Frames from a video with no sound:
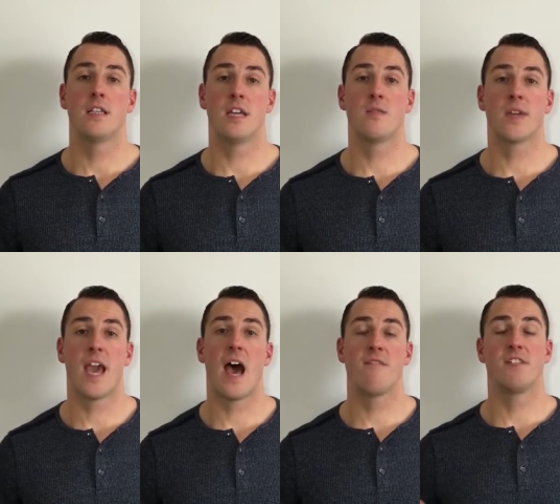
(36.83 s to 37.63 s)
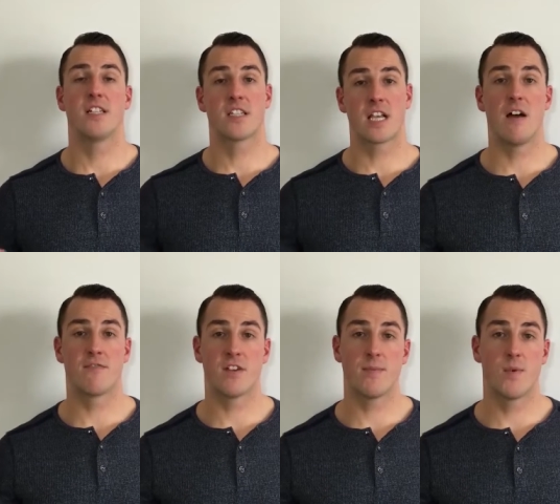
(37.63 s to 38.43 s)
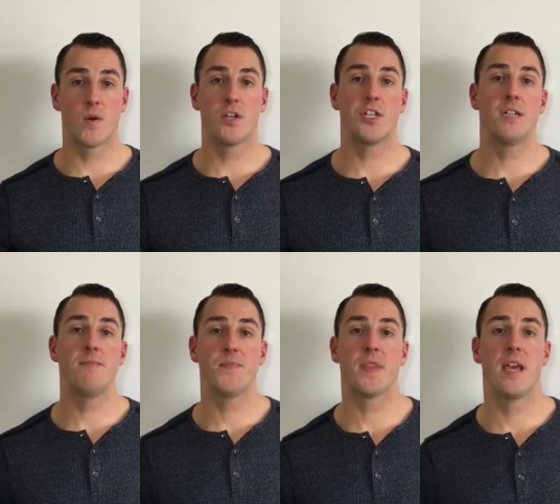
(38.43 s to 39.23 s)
Then we have the discovery portion,